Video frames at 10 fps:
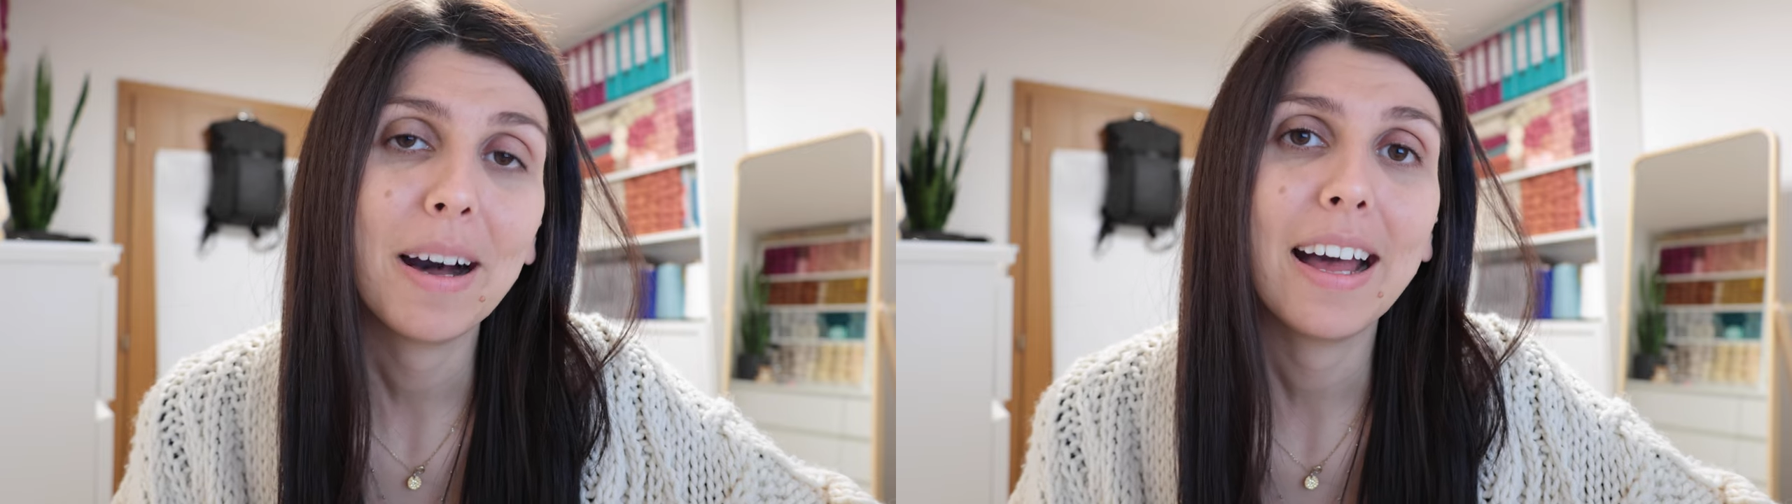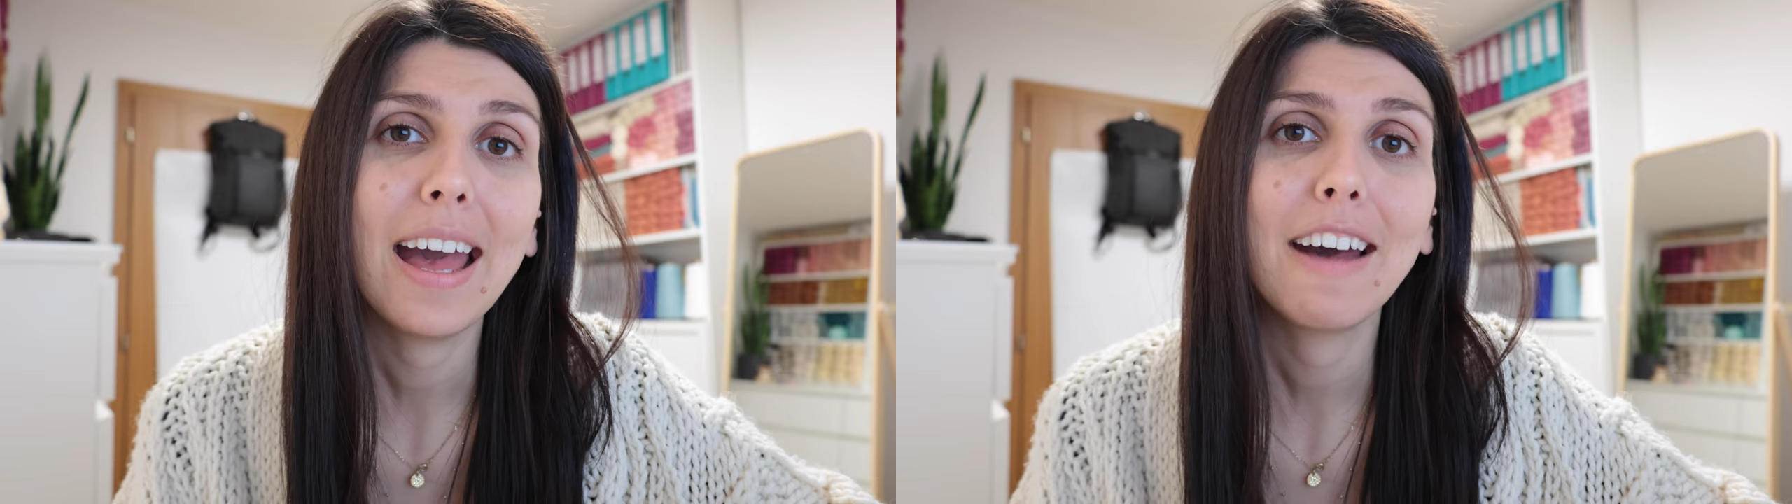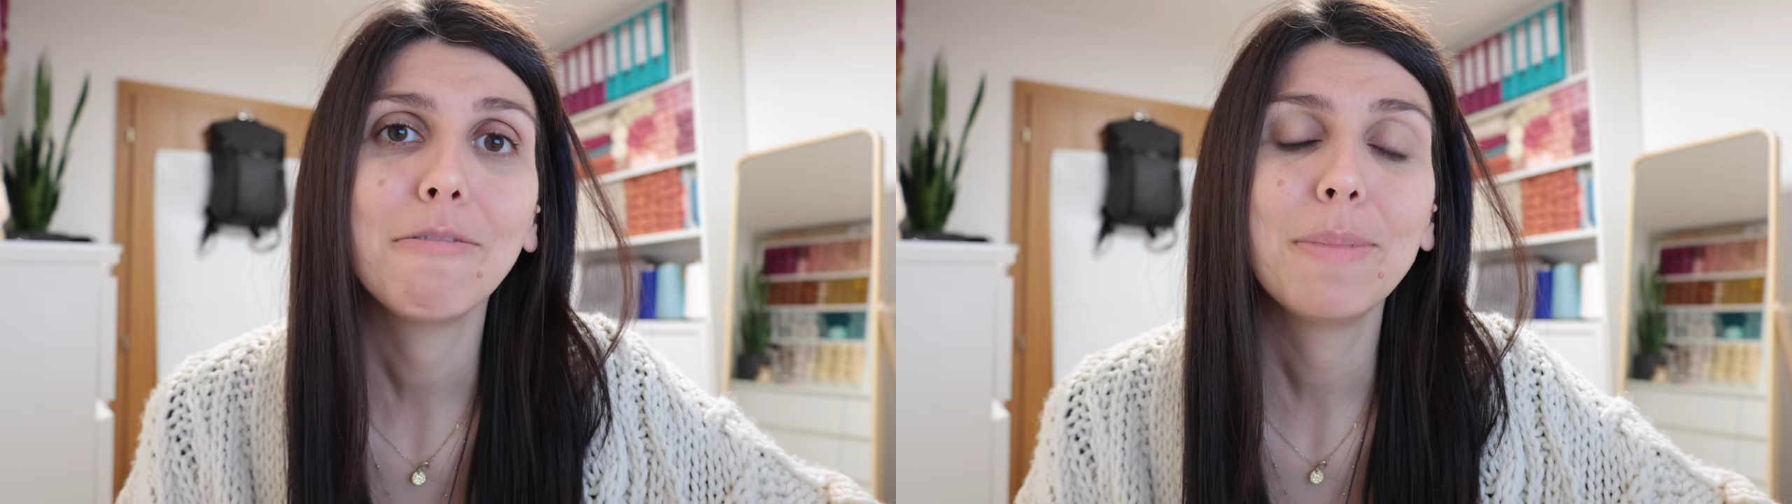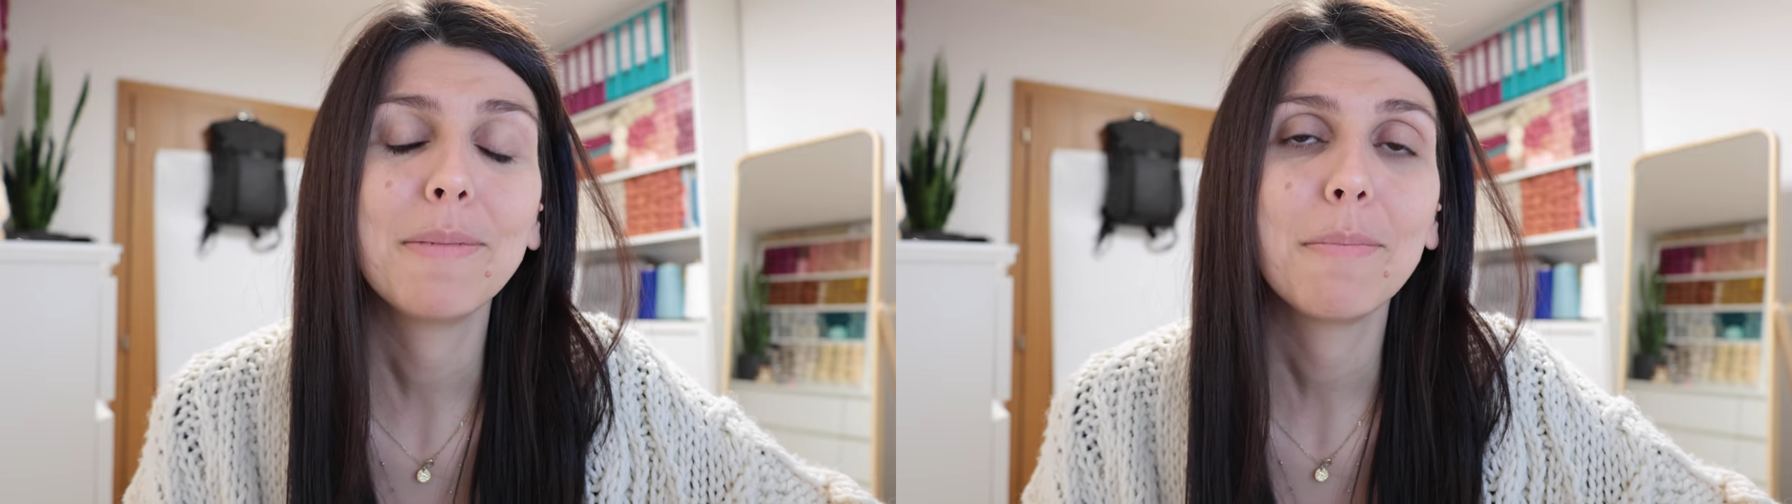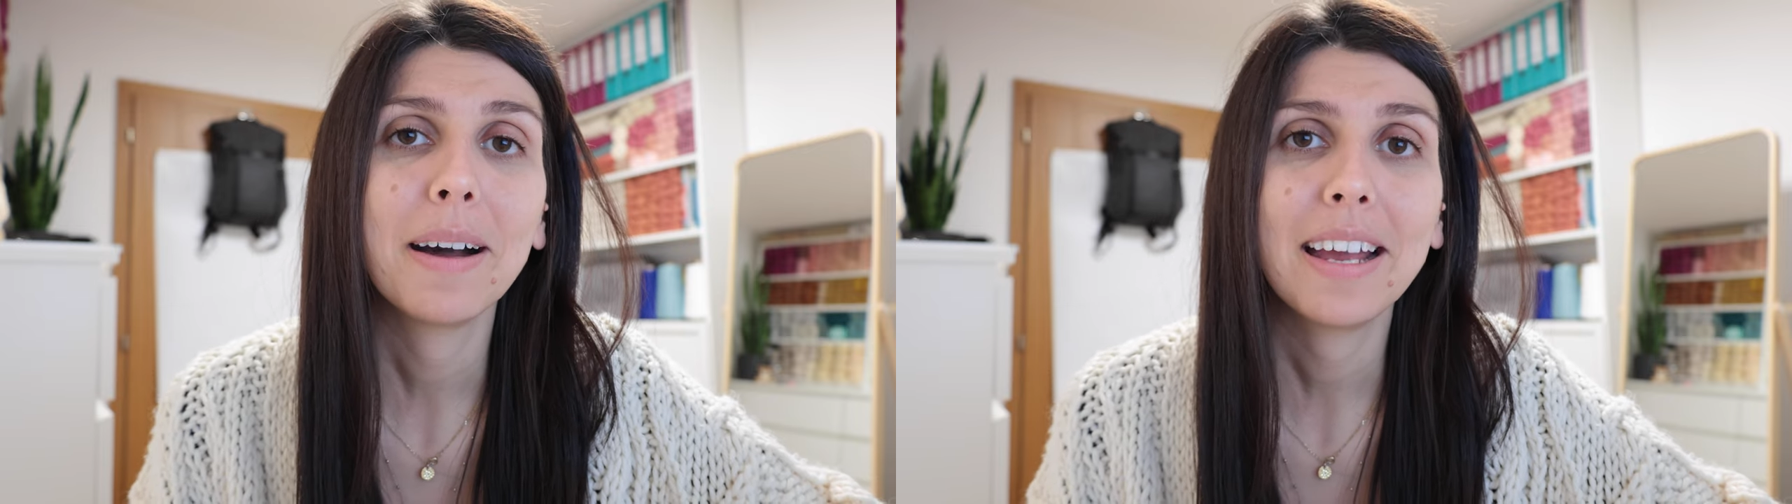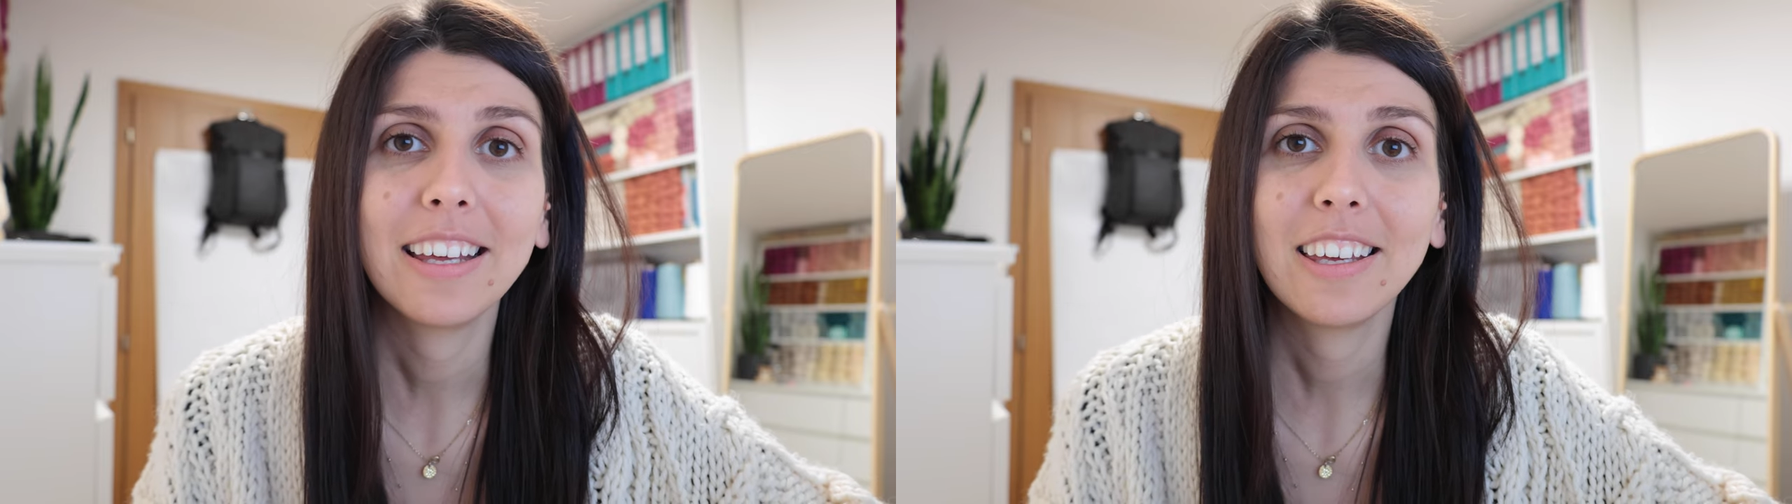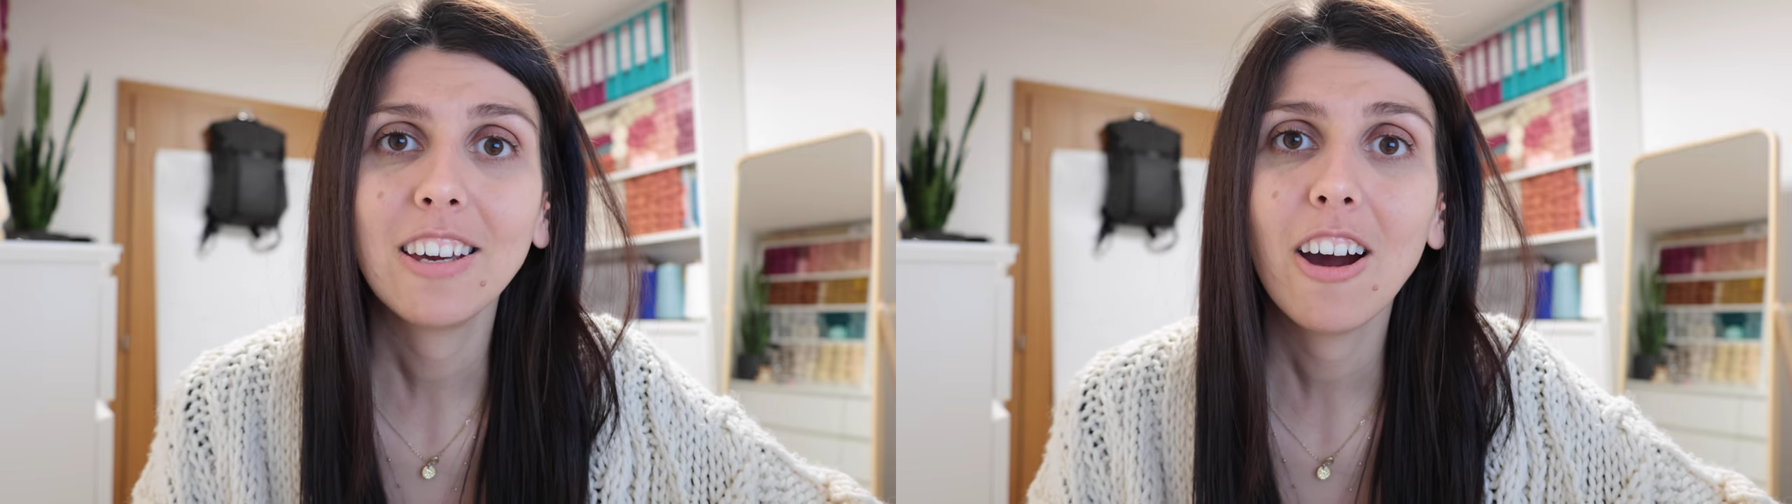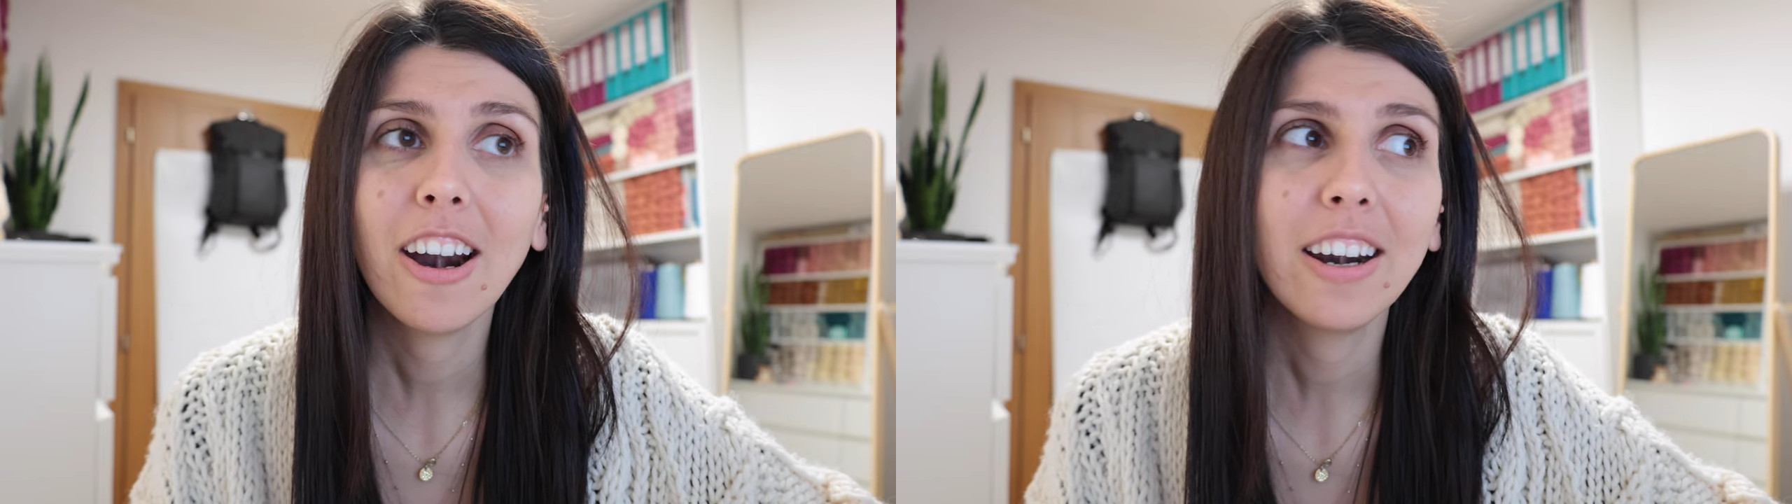I have been buying
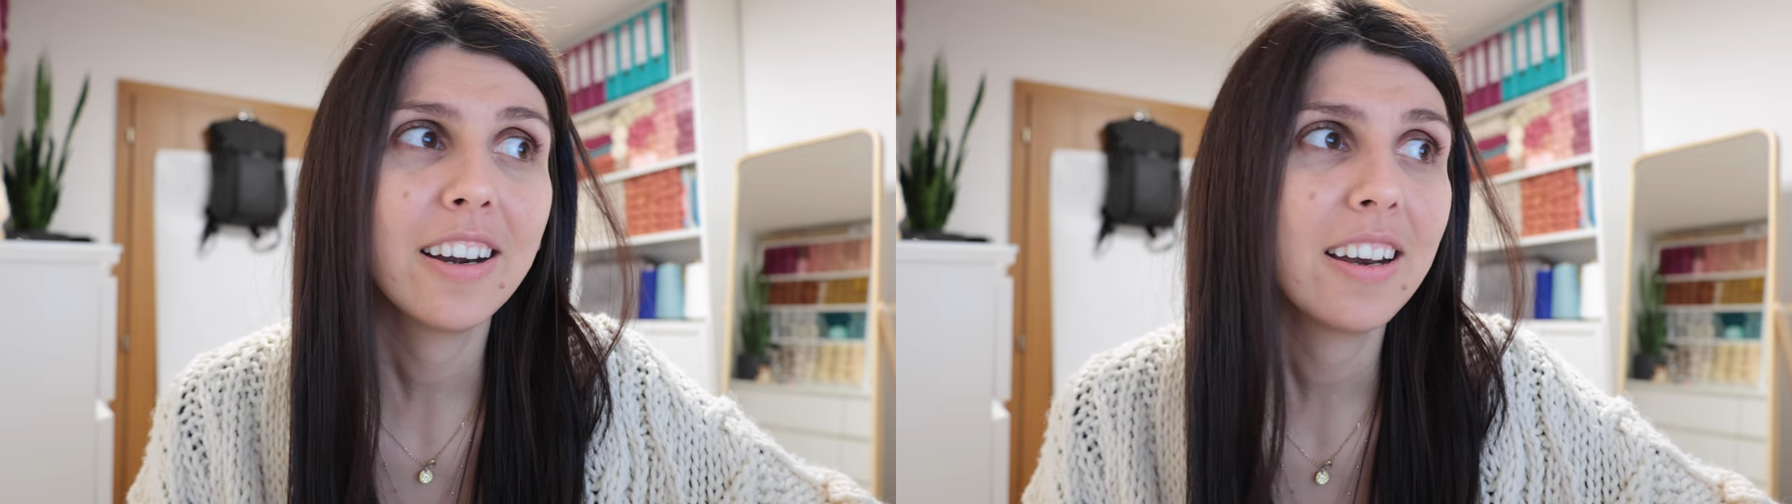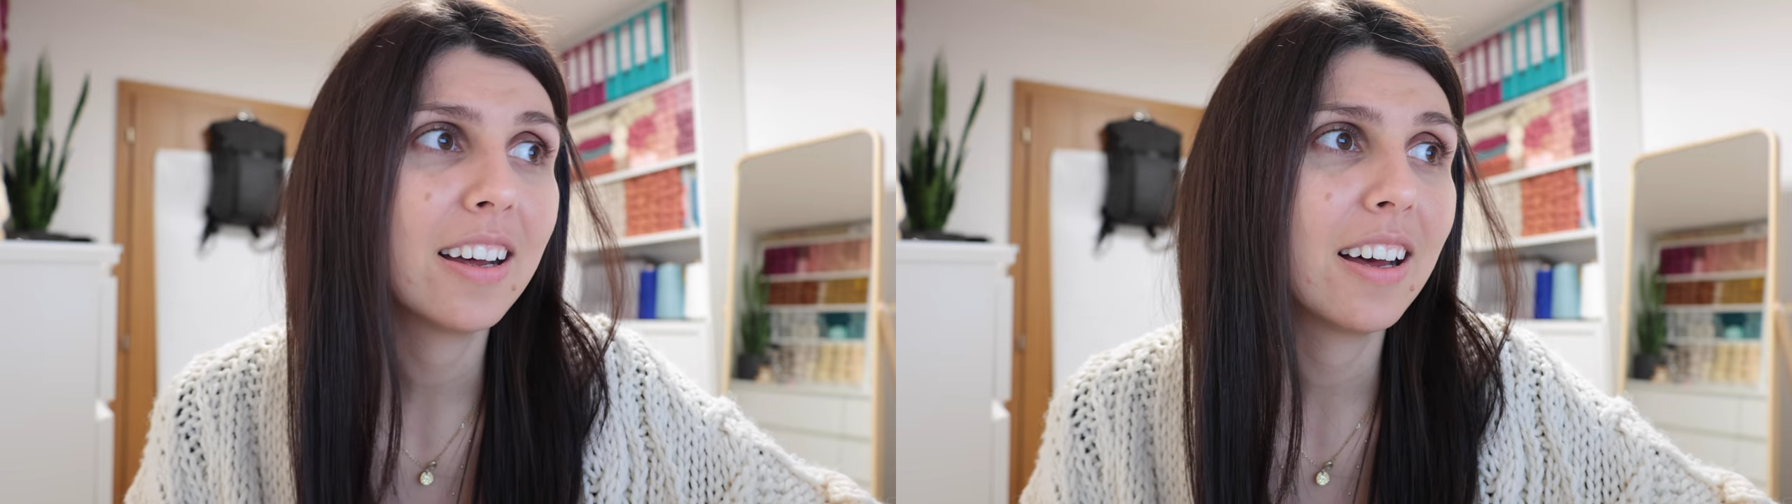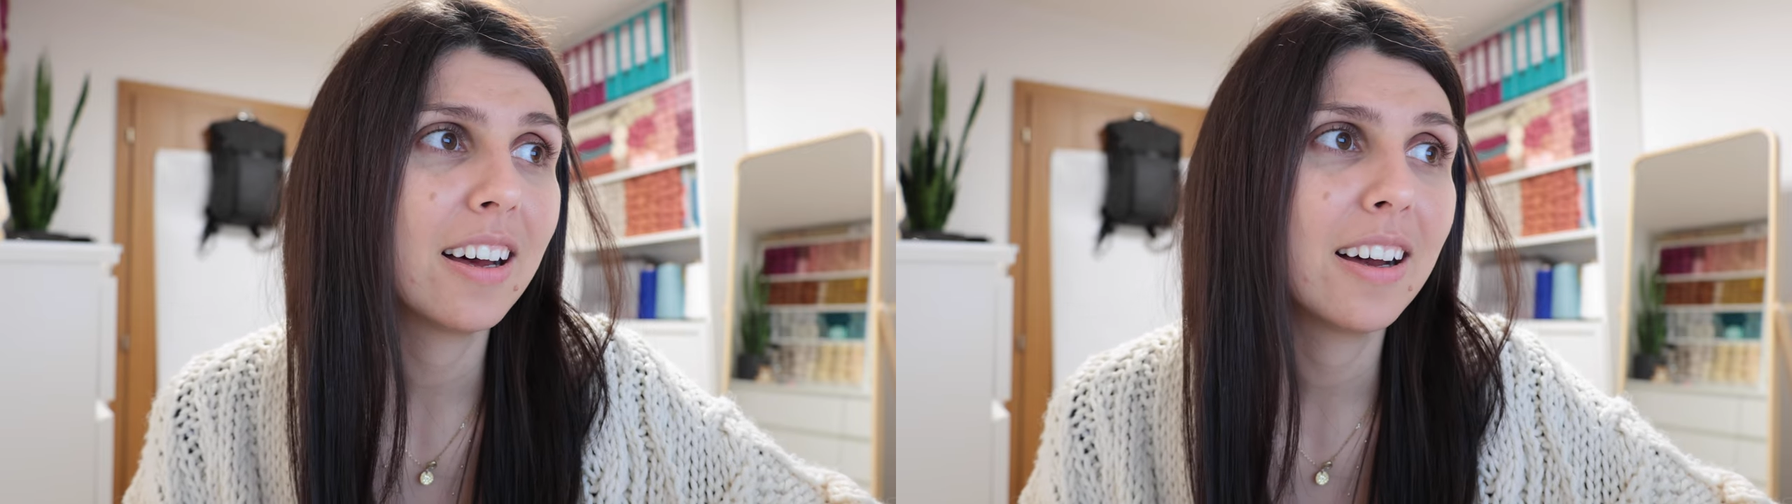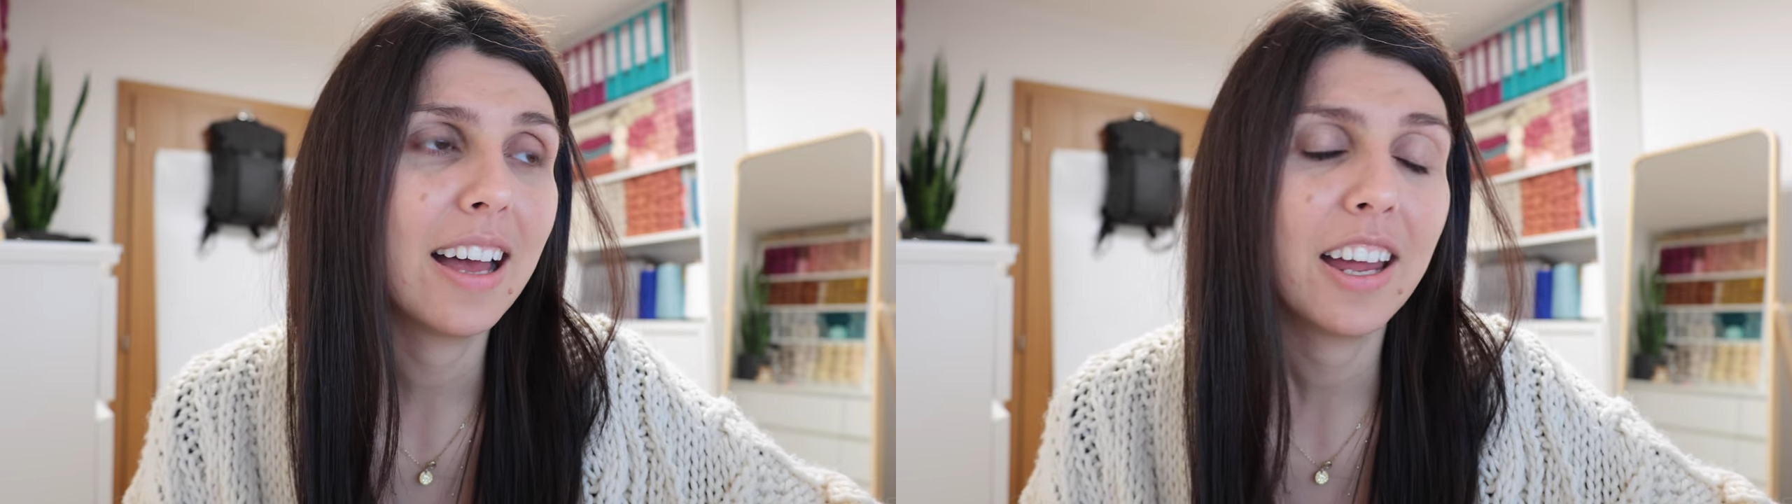yarn uh,